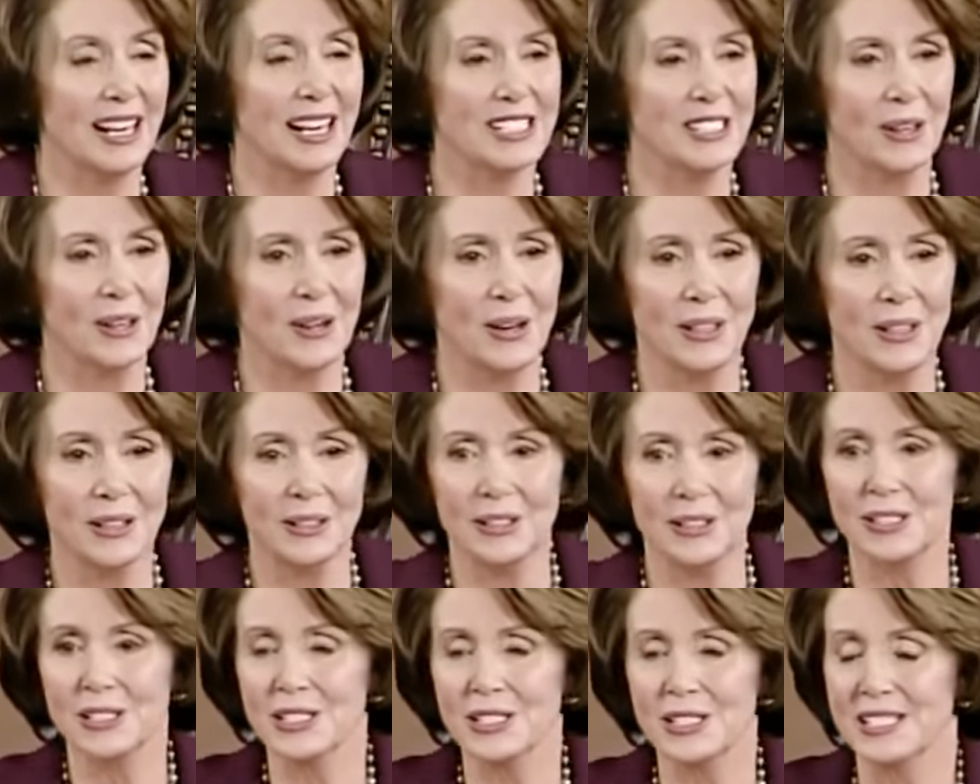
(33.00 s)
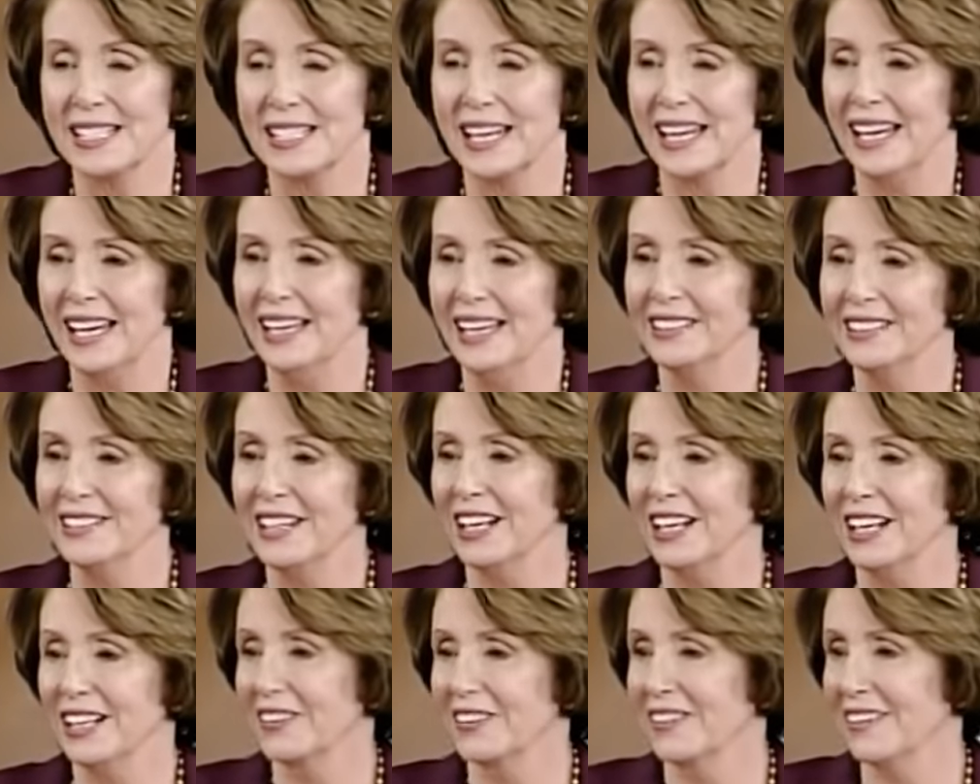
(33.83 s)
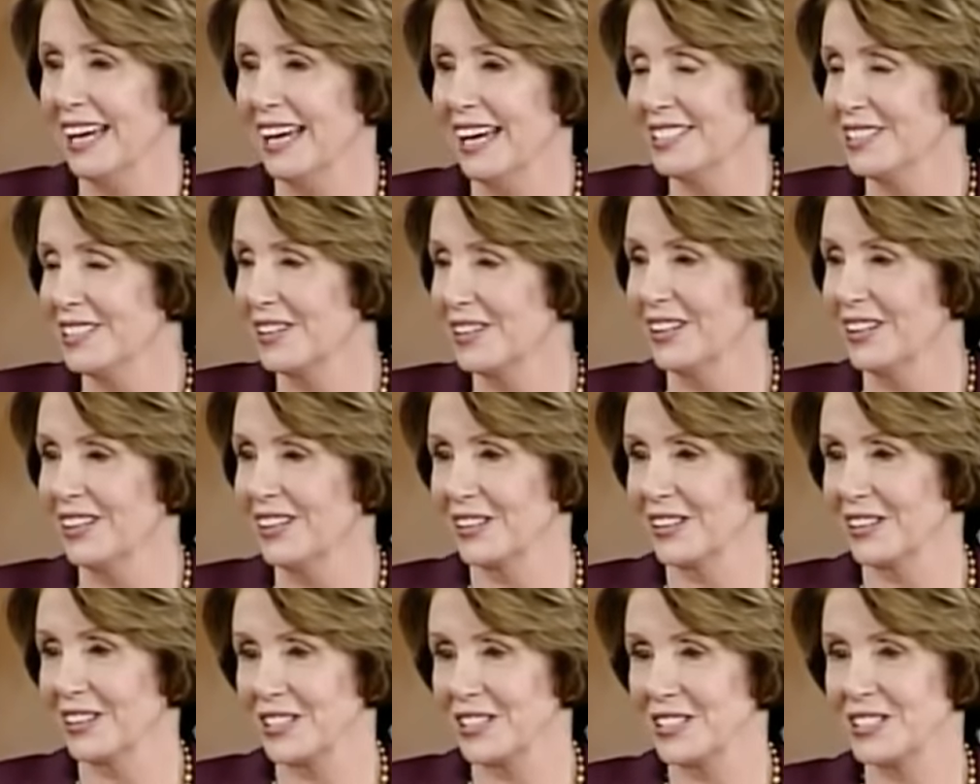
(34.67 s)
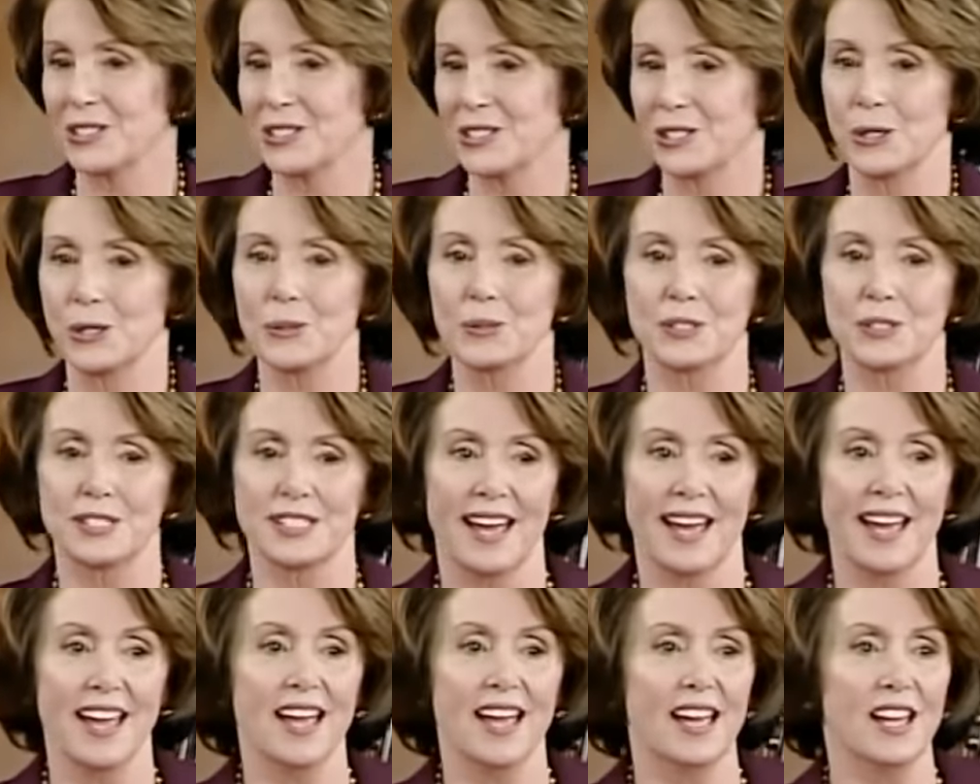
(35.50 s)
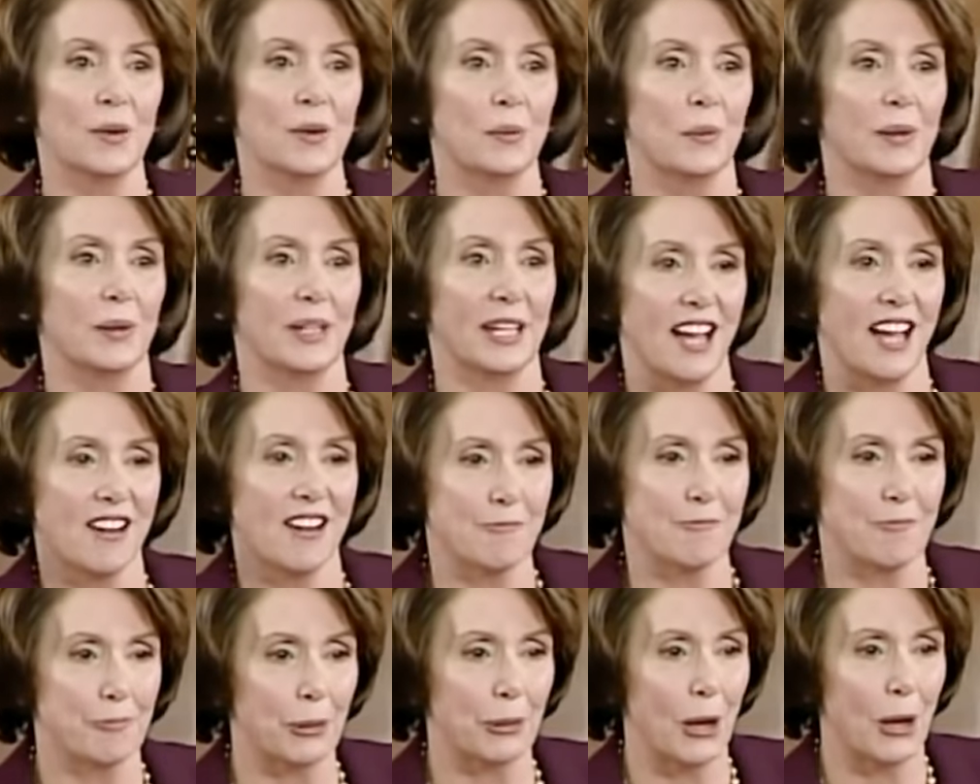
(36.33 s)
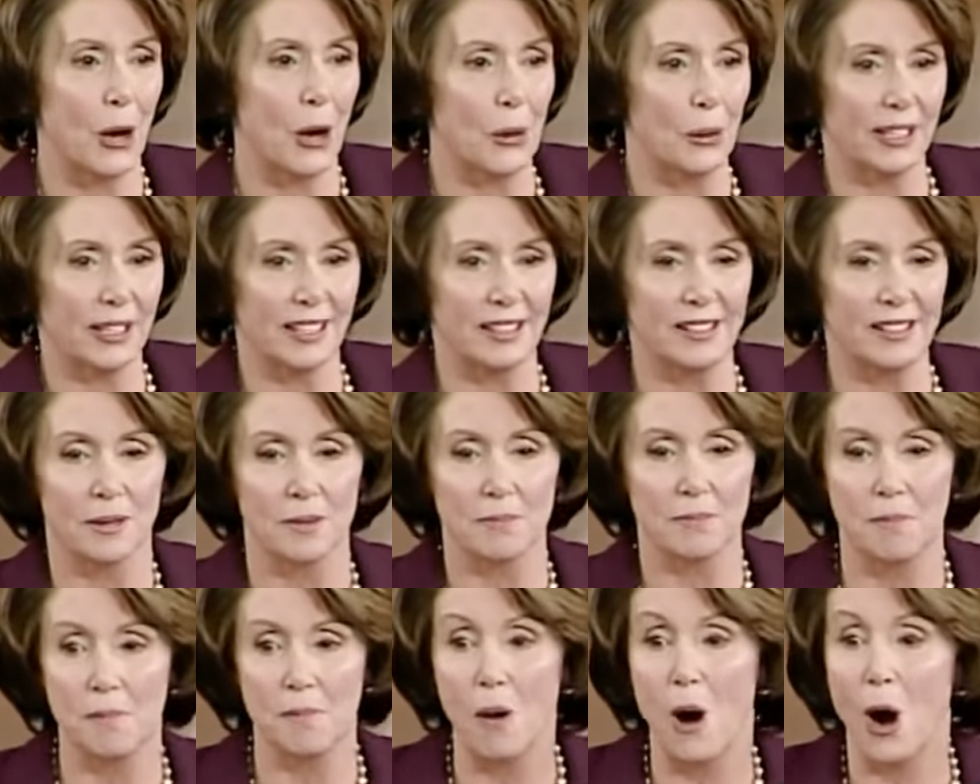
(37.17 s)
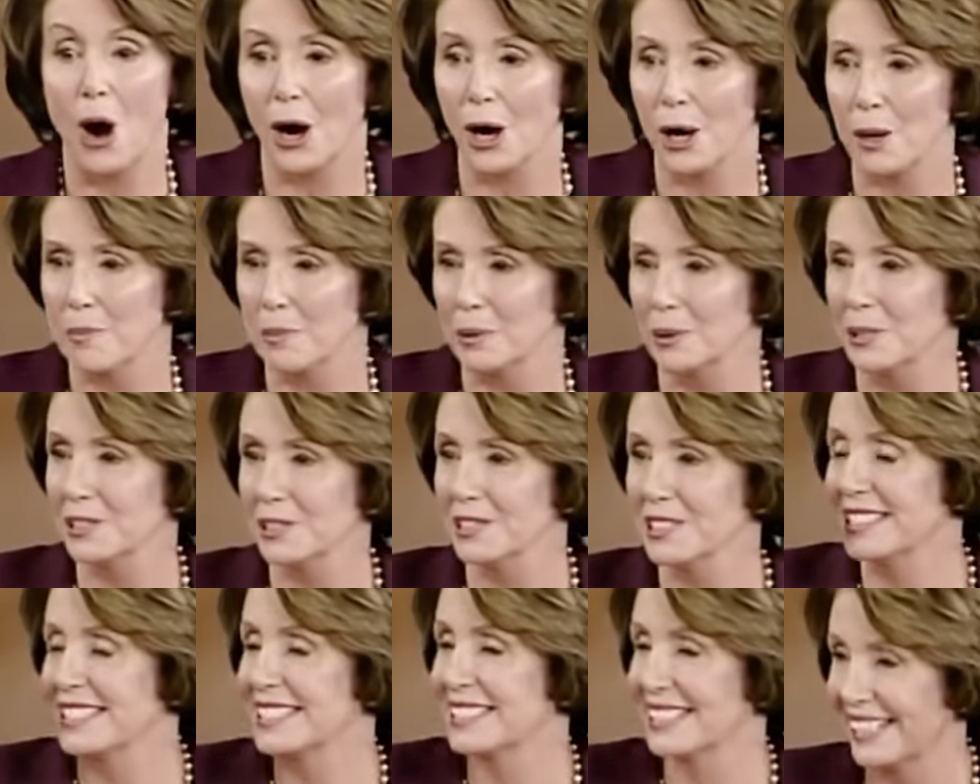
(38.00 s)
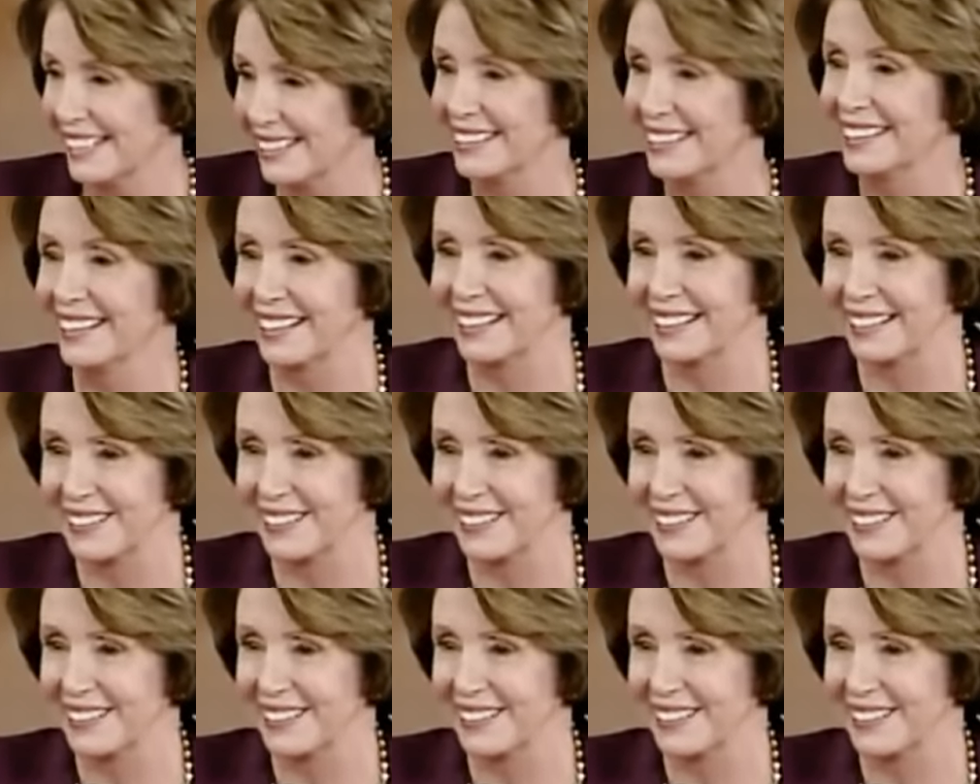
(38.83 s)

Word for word: our daughters and our granddaughters. Today we have broken the marble ceiling.